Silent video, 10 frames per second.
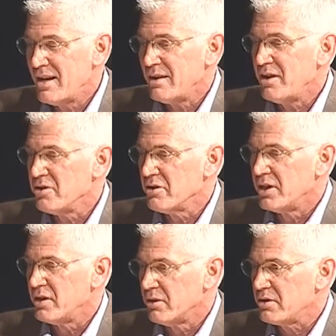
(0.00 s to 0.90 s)
And these are
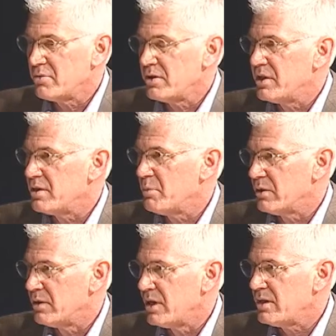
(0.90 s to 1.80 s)
adults with
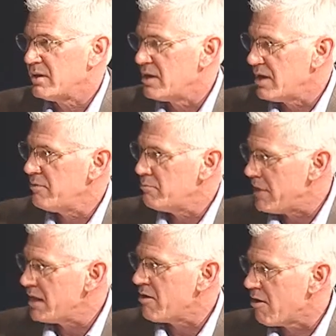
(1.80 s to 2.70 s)
disabilities, and they
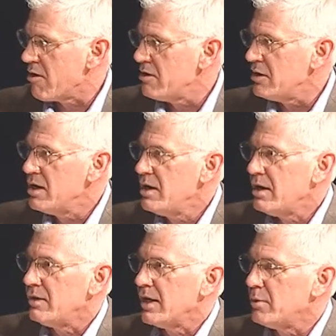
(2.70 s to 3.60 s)
make art,
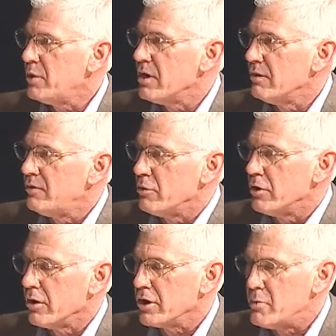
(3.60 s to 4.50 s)
and that'll be on view
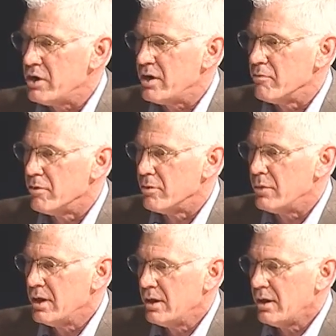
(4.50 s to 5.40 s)
in our community
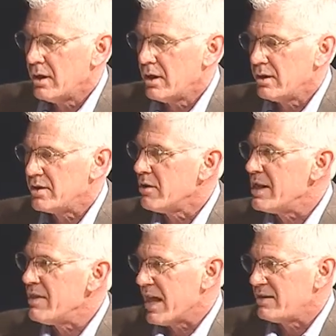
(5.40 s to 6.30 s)
room
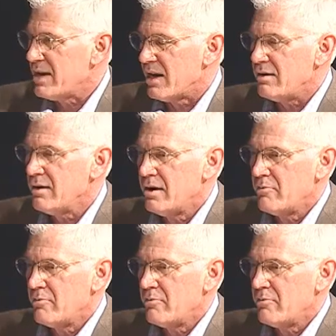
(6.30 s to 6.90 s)
starting that date.